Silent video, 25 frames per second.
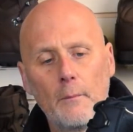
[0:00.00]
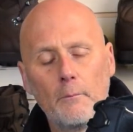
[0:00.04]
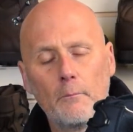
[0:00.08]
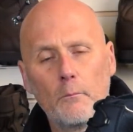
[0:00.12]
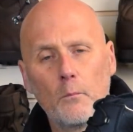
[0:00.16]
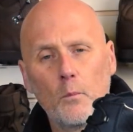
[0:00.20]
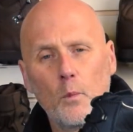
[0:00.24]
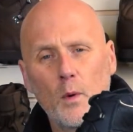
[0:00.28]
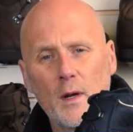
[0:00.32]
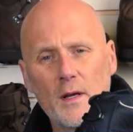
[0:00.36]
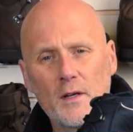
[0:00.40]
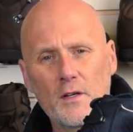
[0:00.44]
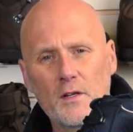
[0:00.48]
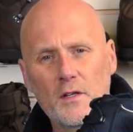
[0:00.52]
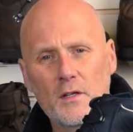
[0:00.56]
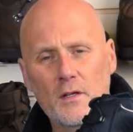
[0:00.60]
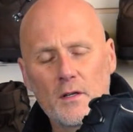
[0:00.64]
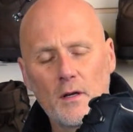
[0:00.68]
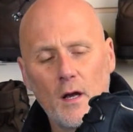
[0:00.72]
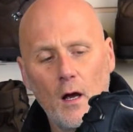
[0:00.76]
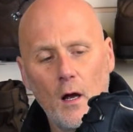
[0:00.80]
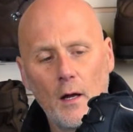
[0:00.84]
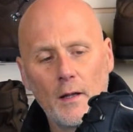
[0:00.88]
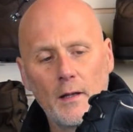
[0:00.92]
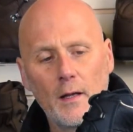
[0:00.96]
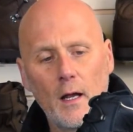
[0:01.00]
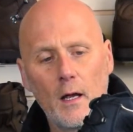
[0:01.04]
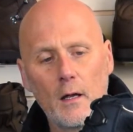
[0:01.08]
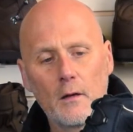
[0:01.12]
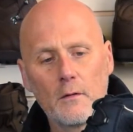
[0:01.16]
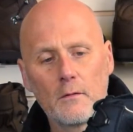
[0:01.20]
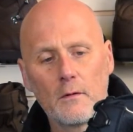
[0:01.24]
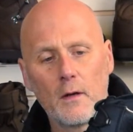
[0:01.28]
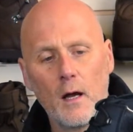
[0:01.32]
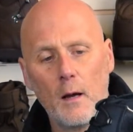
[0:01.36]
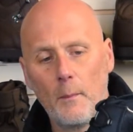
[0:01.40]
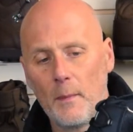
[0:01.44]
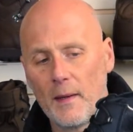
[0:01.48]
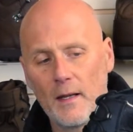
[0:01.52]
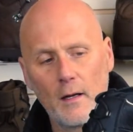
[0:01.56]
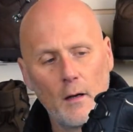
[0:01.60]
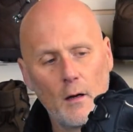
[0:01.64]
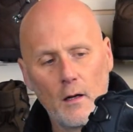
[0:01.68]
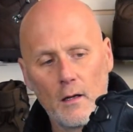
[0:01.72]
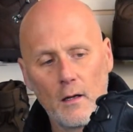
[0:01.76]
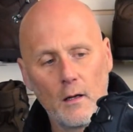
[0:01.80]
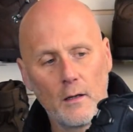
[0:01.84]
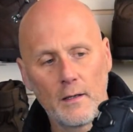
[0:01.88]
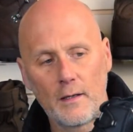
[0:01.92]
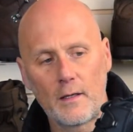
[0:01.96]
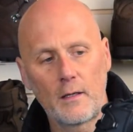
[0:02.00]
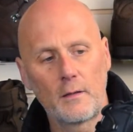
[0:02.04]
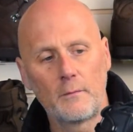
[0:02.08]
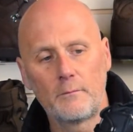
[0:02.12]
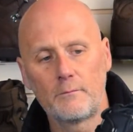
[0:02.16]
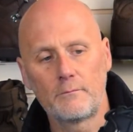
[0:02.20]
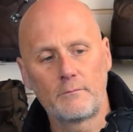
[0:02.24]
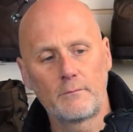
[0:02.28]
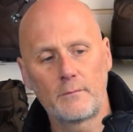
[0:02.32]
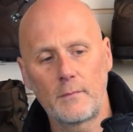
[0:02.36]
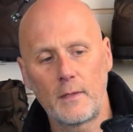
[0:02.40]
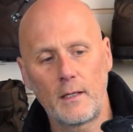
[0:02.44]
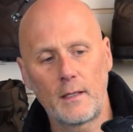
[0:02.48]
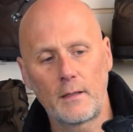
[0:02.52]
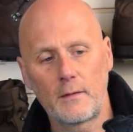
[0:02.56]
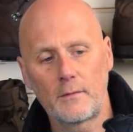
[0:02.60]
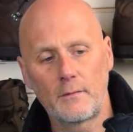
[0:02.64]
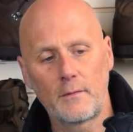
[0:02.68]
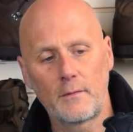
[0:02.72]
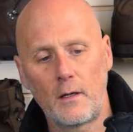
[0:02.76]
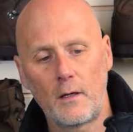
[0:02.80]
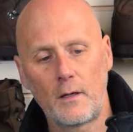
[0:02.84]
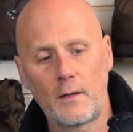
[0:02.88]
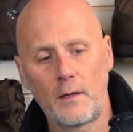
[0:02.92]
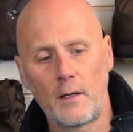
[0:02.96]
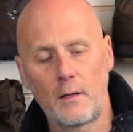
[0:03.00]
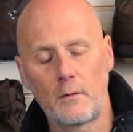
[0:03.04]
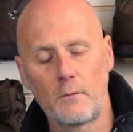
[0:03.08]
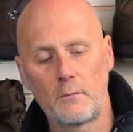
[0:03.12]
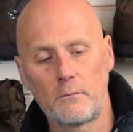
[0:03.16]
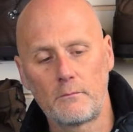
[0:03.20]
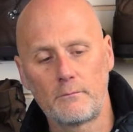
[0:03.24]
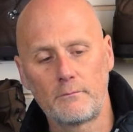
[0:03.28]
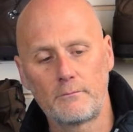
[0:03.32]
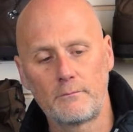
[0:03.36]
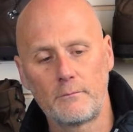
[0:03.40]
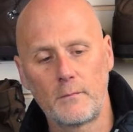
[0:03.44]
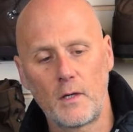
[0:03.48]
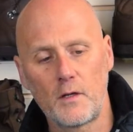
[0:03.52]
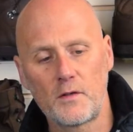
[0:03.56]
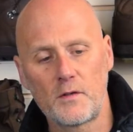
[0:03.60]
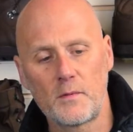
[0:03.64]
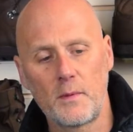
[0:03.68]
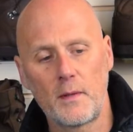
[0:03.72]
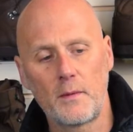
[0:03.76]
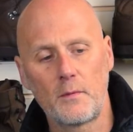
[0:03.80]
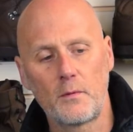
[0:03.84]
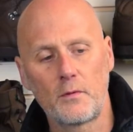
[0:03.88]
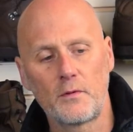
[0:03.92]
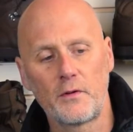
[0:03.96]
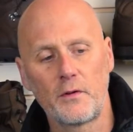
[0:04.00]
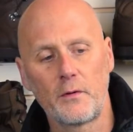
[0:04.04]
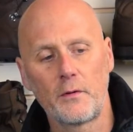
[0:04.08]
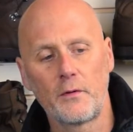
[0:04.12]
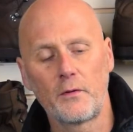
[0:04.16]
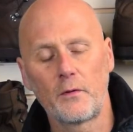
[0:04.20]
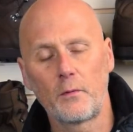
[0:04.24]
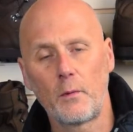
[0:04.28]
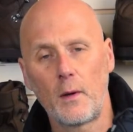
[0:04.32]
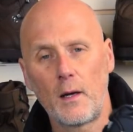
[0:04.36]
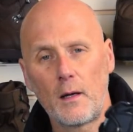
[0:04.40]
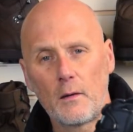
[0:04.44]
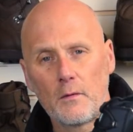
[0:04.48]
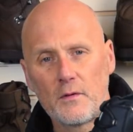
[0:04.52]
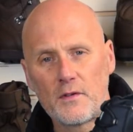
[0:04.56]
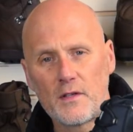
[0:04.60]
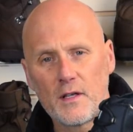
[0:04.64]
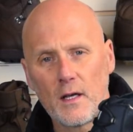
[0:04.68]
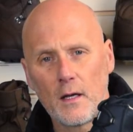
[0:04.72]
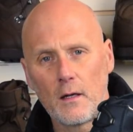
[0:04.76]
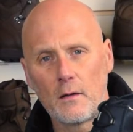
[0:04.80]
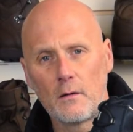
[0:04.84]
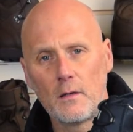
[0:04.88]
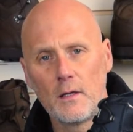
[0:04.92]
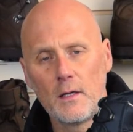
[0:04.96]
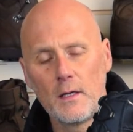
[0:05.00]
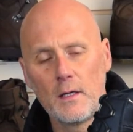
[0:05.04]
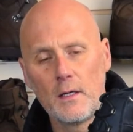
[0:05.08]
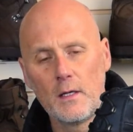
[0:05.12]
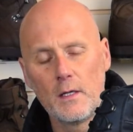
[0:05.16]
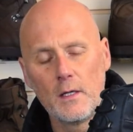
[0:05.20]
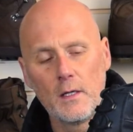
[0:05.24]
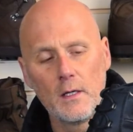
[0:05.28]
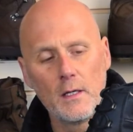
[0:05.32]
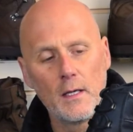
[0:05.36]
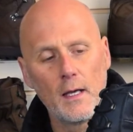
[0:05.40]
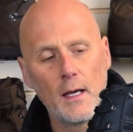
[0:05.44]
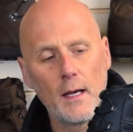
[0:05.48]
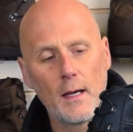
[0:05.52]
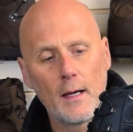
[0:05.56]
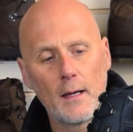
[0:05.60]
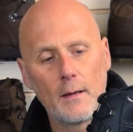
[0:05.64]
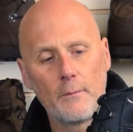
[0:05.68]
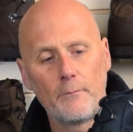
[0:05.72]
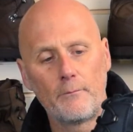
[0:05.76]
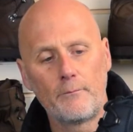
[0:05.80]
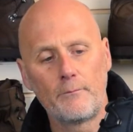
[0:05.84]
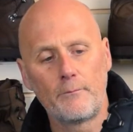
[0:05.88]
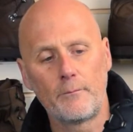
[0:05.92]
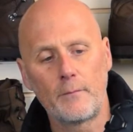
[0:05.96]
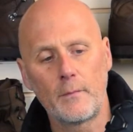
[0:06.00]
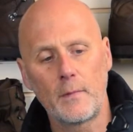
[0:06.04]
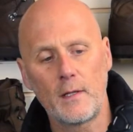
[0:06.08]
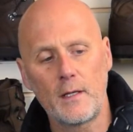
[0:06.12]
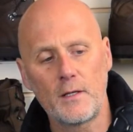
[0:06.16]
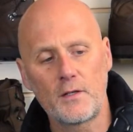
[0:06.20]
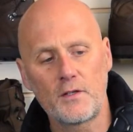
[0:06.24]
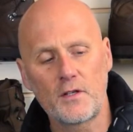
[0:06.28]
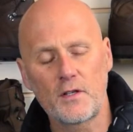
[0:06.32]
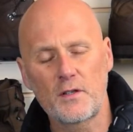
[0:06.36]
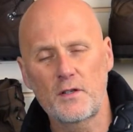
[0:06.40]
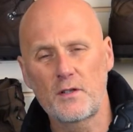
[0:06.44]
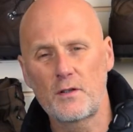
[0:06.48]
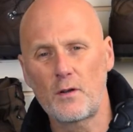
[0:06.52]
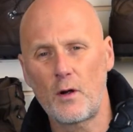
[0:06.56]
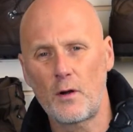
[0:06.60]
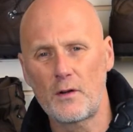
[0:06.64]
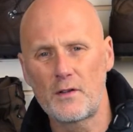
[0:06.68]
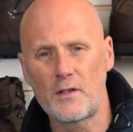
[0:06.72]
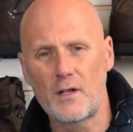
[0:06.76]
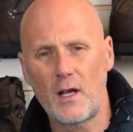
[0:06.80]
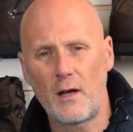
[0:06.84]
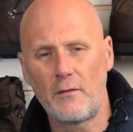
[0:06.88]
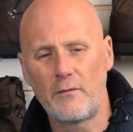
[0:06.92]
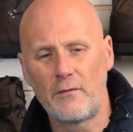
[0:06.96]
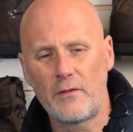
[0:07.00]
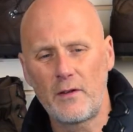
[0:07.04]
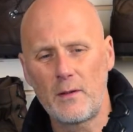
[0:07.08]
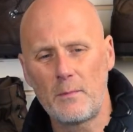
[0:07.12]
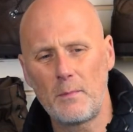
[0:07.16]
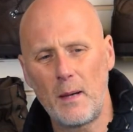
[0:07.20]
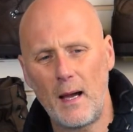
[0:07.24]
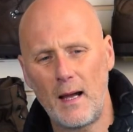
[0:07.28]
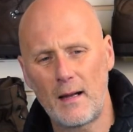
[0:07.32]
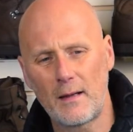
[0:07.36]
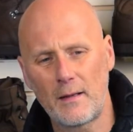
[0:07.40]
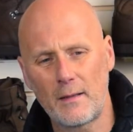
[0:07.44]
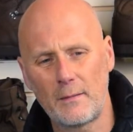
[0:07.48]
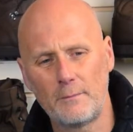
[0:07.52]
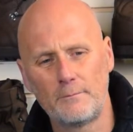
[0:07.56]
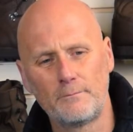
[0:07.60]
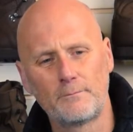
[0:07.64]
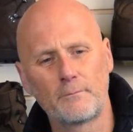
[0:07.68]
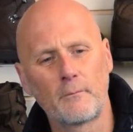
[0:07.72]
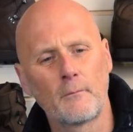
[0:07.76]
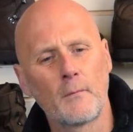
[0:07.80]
which I know, I mean, I like them, and know most people do as well. So it's just nice, comfy padding.